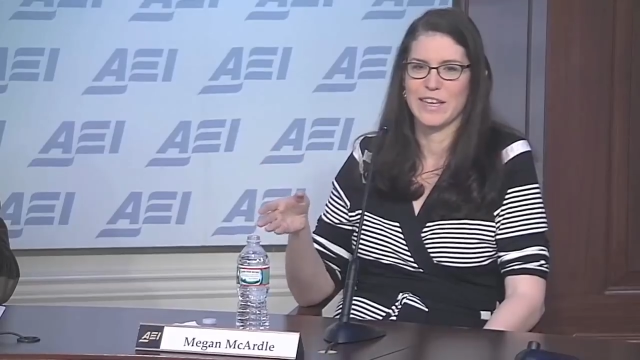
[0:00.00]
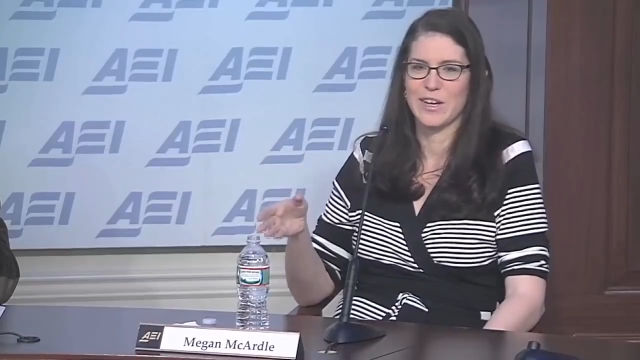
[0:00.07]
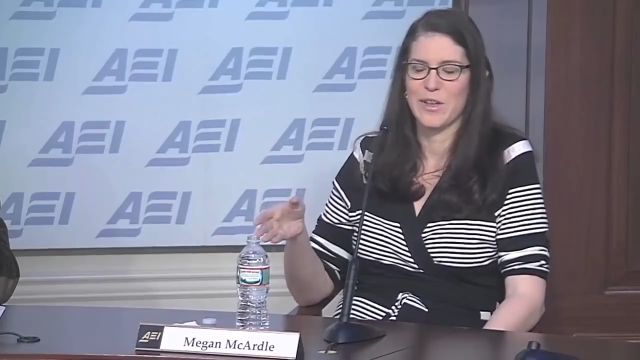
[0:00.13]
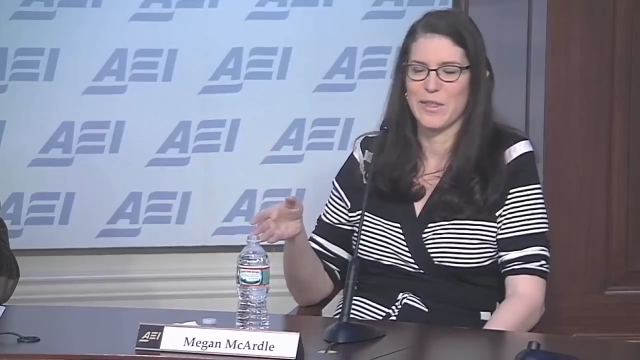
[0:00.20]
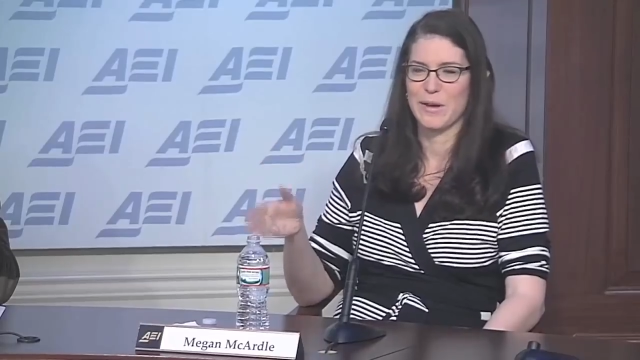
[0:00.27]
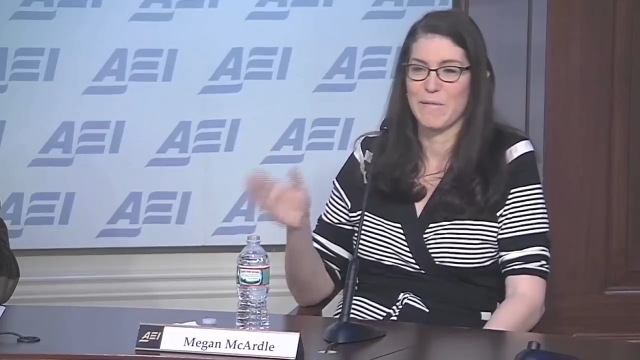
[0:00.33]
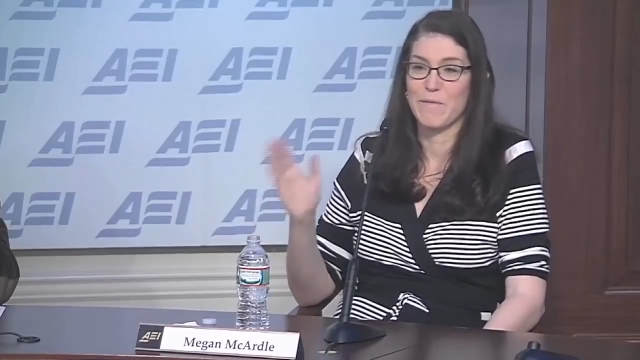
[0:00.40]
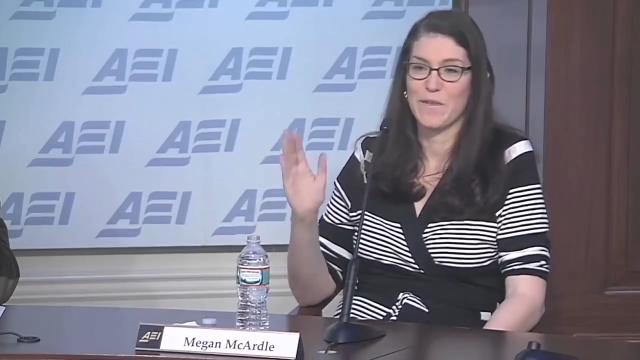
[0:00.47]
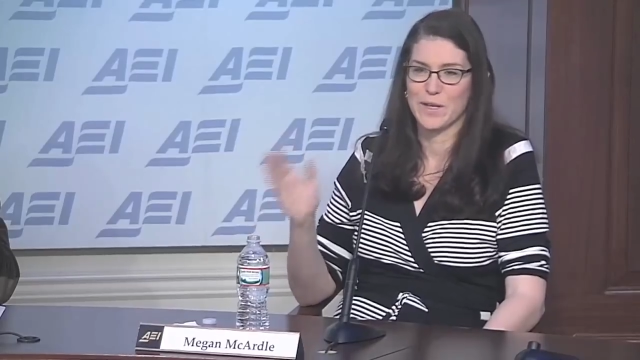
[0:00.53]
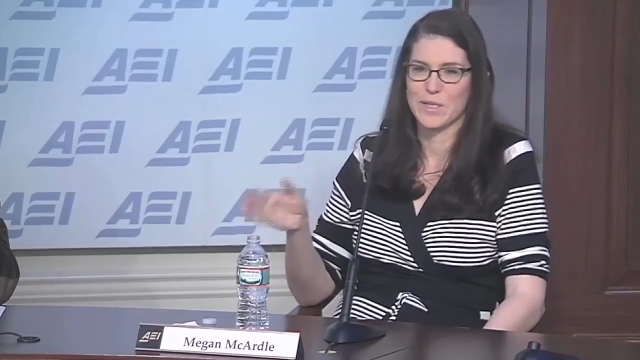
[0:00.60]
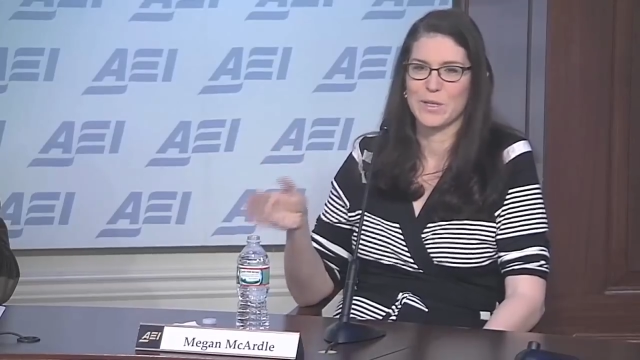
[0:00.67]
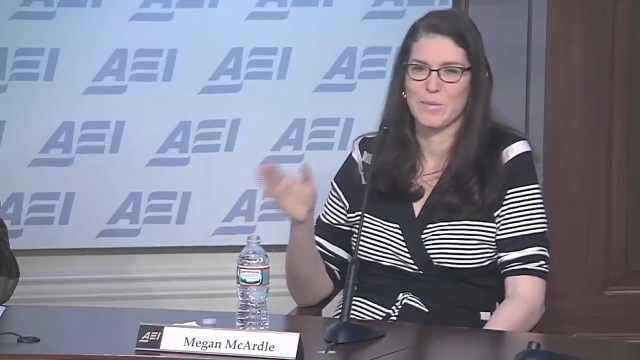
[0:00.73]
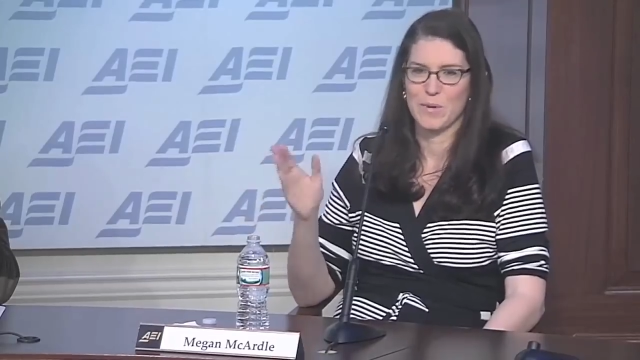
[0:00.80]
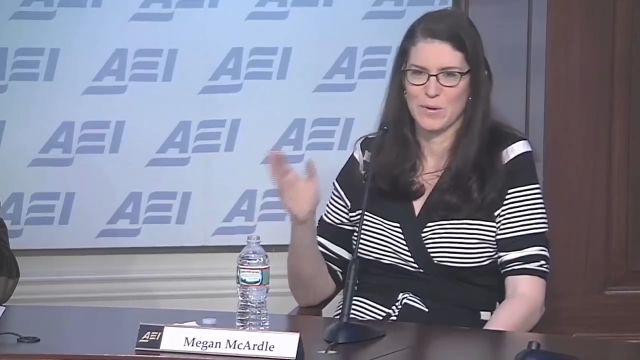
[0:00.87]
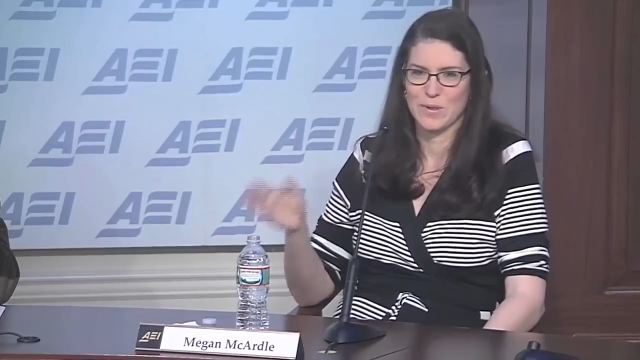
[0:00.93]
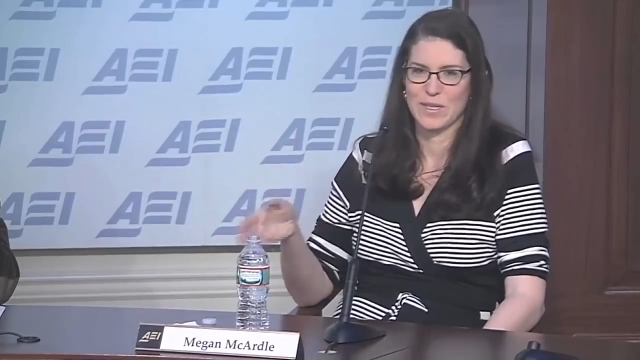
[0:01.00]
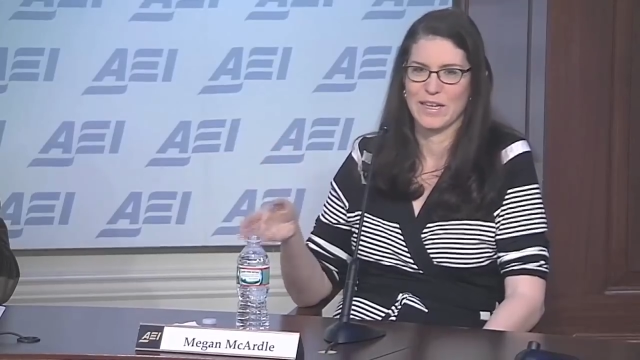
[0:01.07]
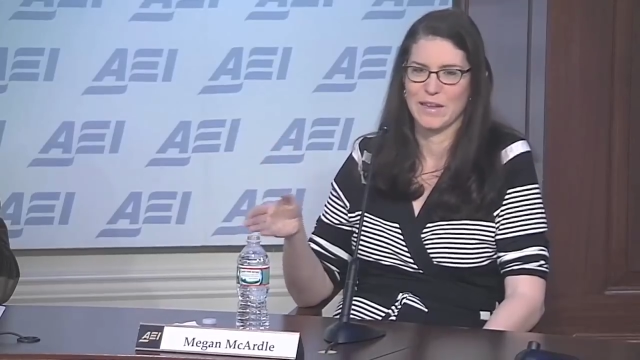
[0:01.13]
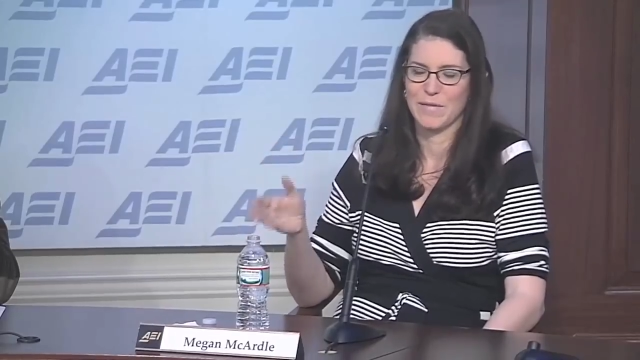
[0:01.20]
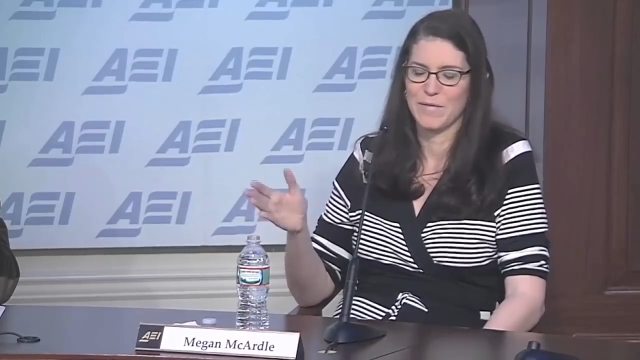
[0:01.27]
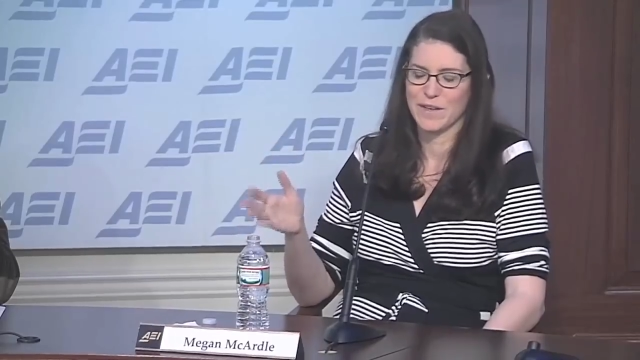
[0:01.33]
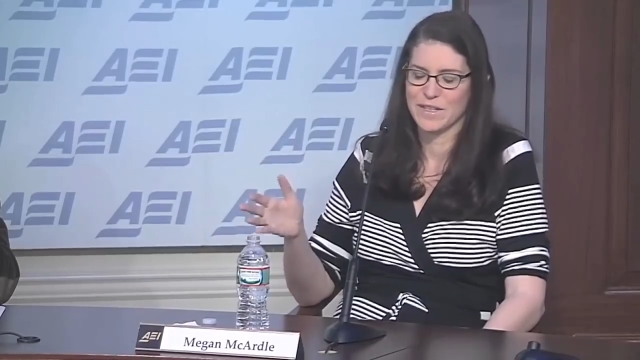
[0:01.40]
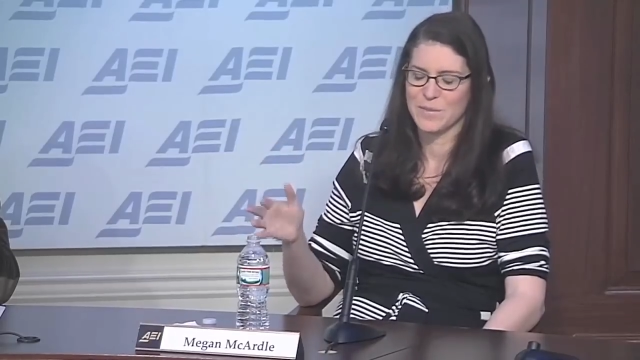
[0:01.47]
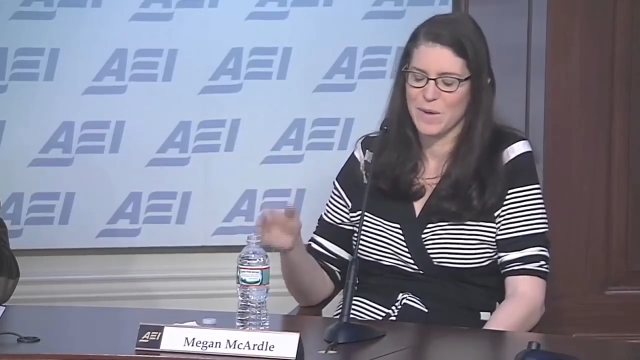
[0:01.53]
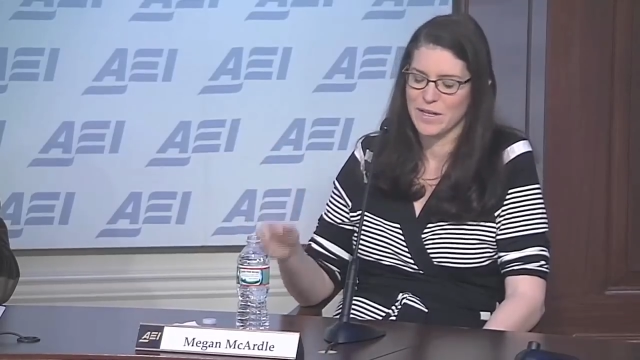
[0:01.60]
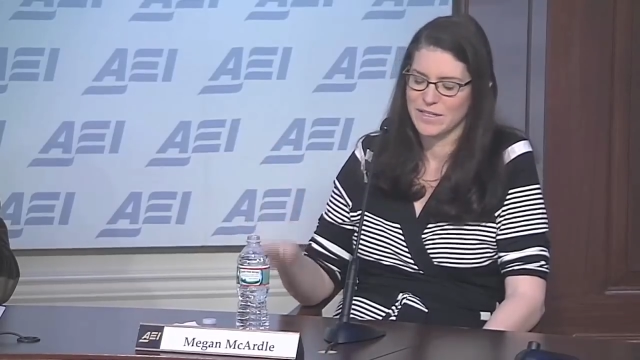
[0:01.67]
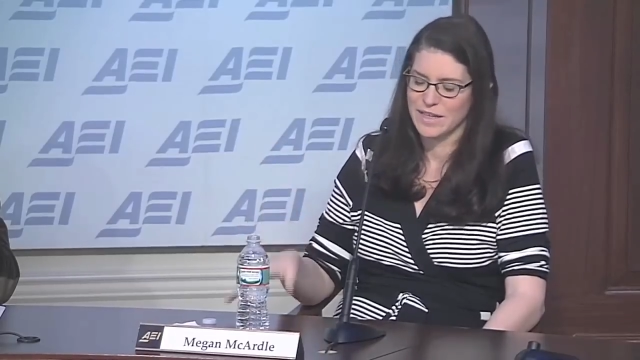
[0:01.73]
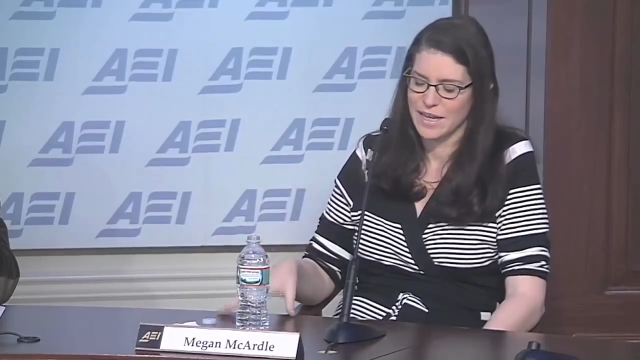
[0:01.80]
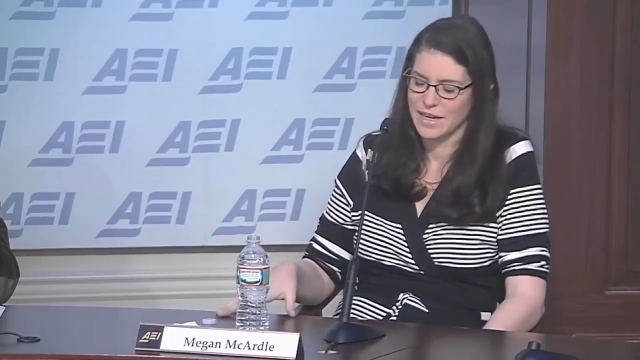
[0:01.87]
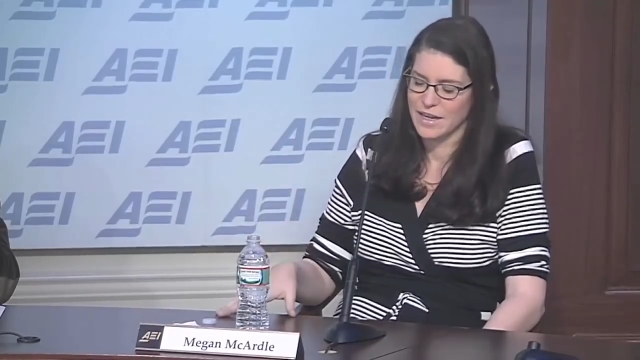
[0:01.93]
They call that a fixed person, a fixed
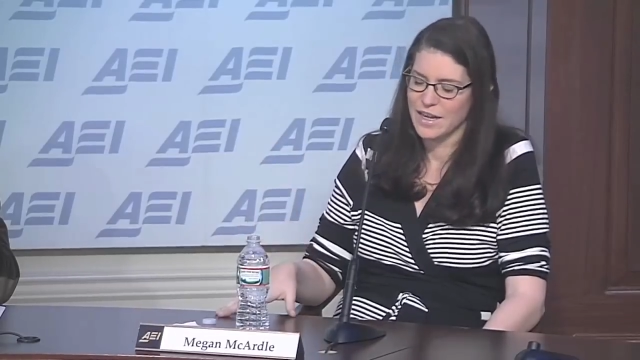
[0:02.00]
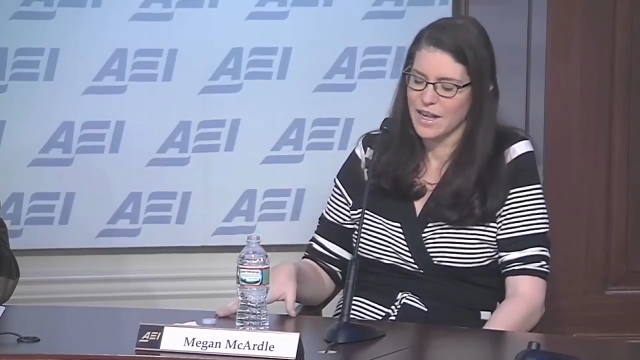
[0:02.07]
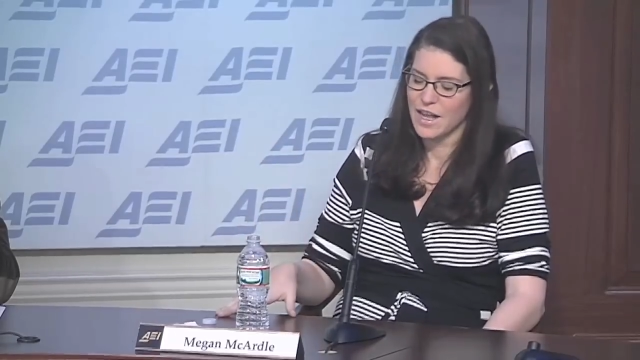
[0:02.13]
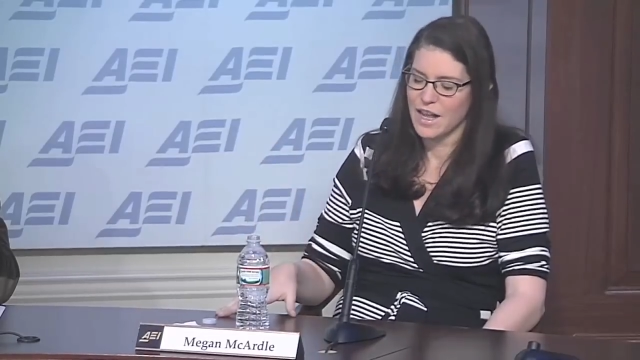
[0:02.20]
mindset.